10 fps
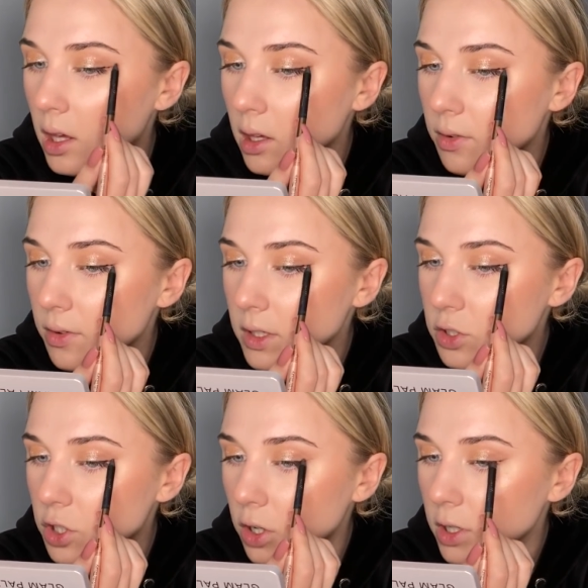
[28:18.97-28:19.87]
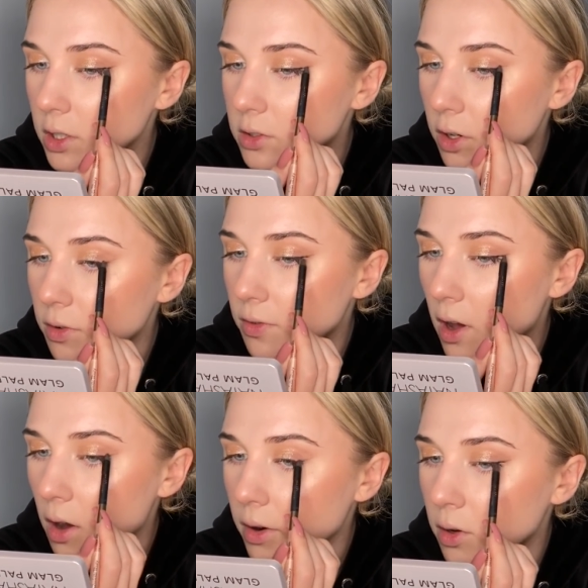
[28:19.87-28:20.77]
Even if it's chunky so
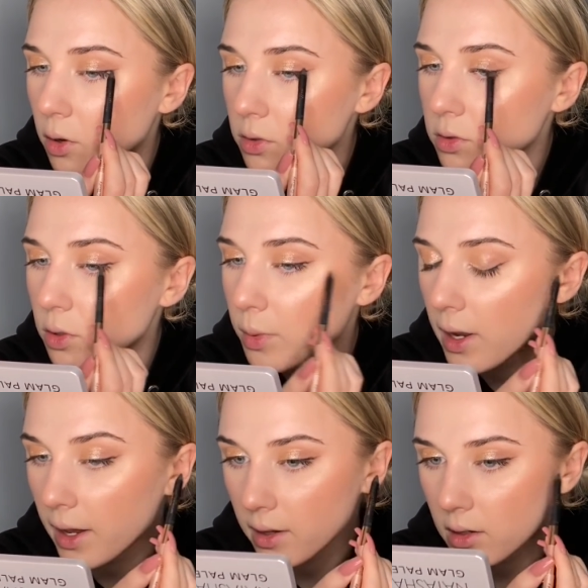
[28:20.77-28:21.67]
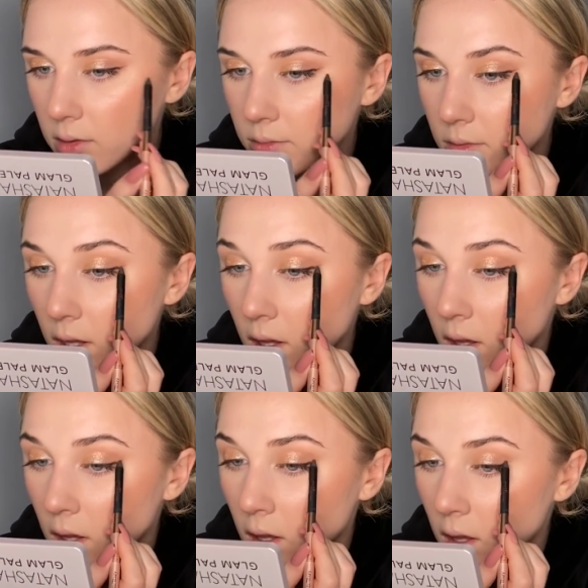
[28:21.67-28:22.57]
far and not super like
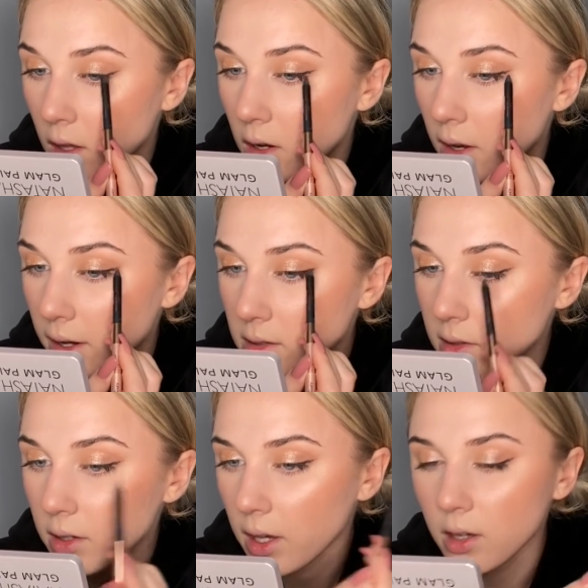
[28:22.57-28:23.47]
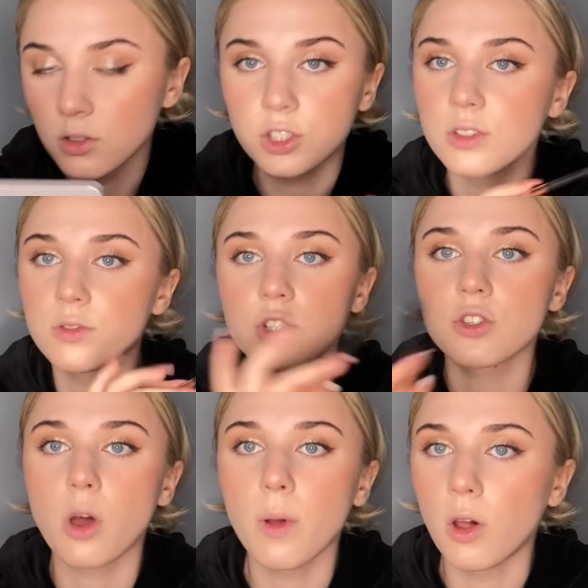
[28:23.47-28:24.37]
nice looking just just
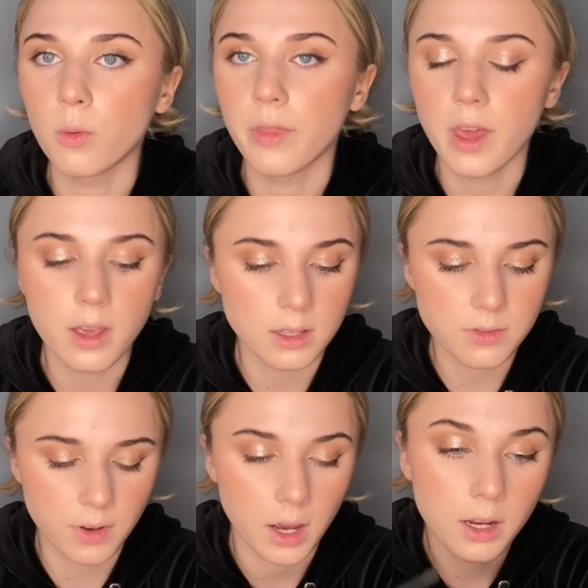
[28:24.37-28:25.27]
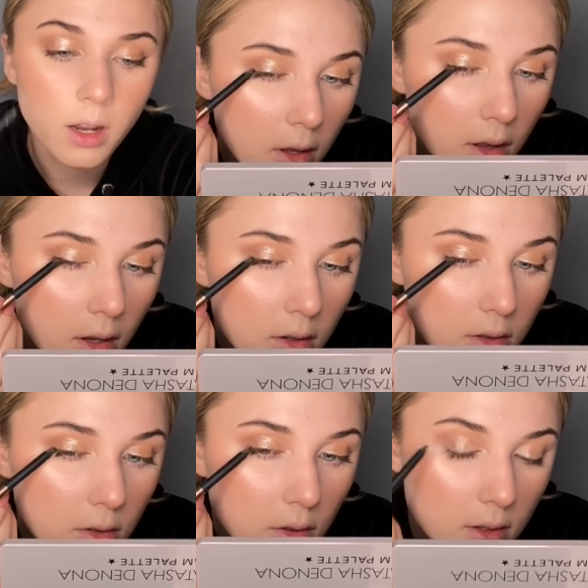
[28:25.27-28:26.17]
go along with it it's fine and then
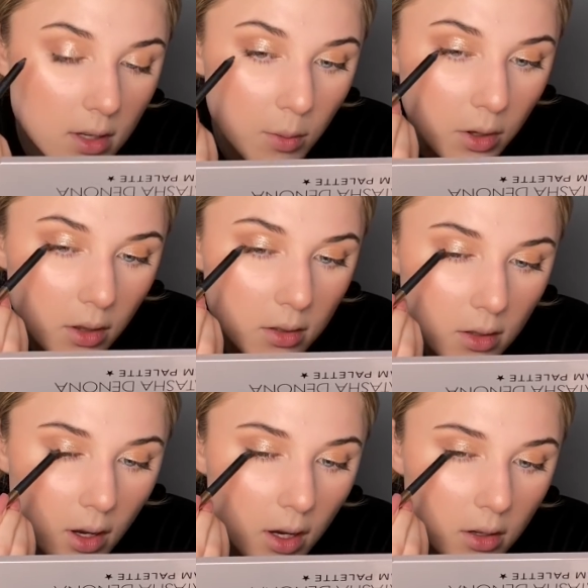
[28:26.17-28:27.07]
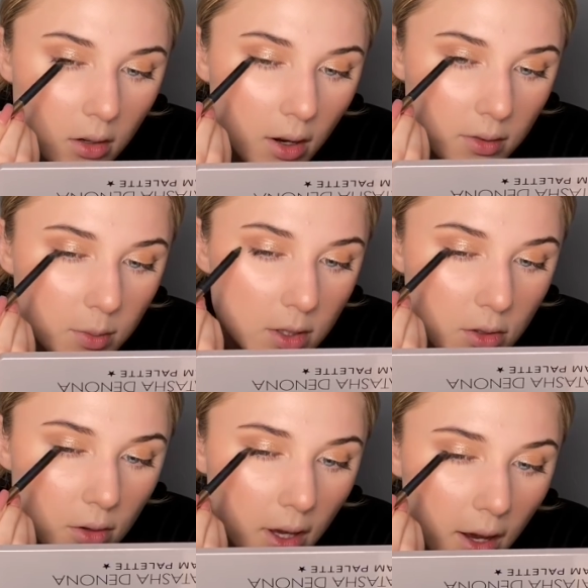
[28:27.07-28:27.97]
just do the same on the other side you don't have to be
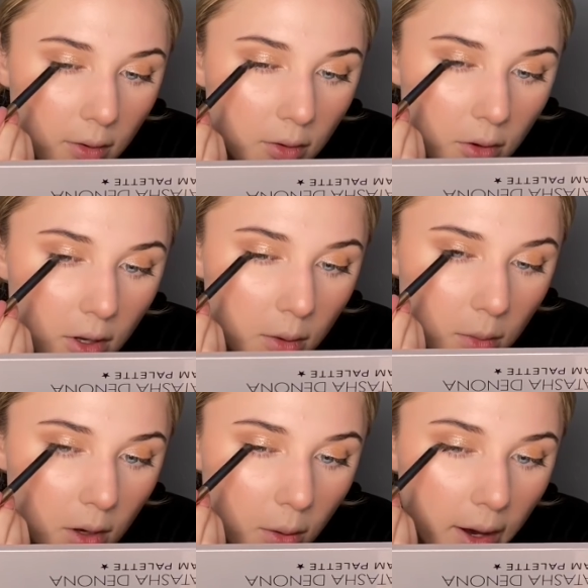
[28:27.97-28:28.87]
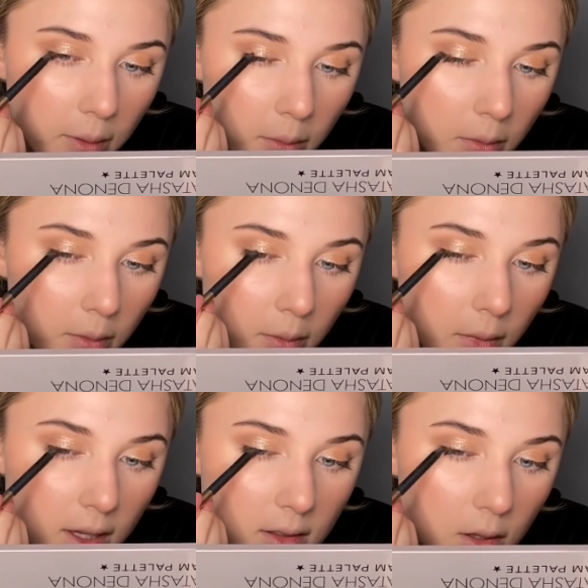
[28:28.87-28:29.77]
too careful you can be quite
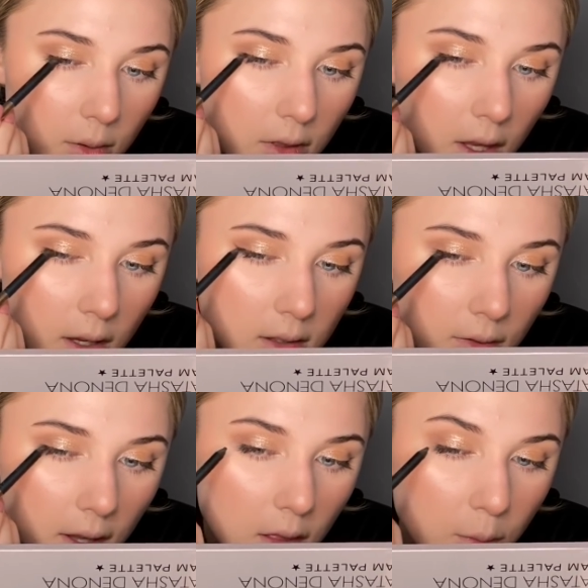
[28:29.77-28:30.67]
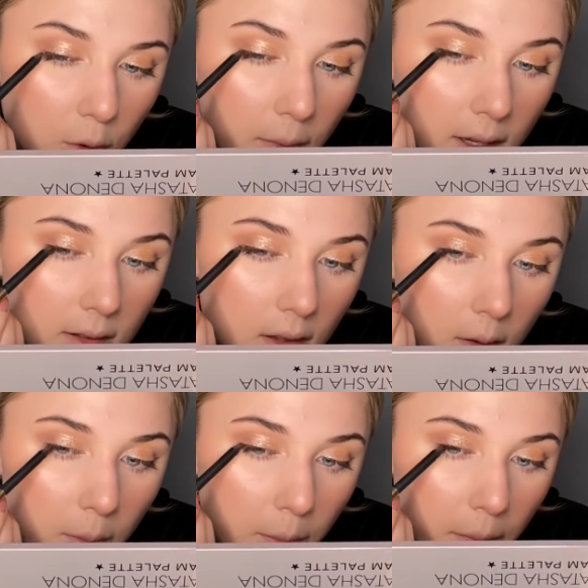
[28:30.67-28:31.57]
messy with this i feel like the more messy
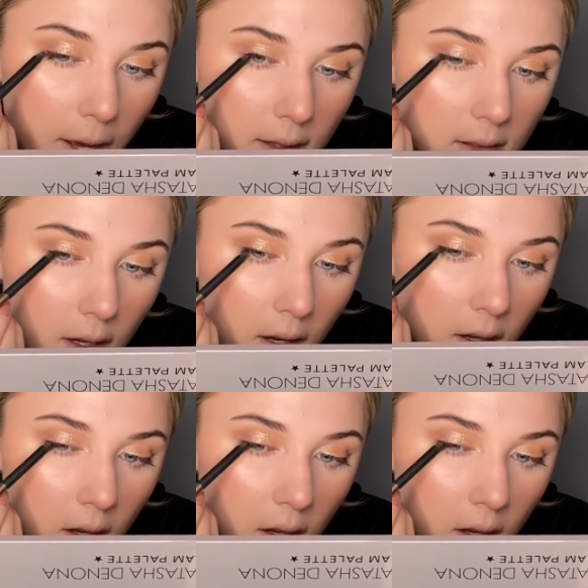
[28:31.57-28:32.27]
the better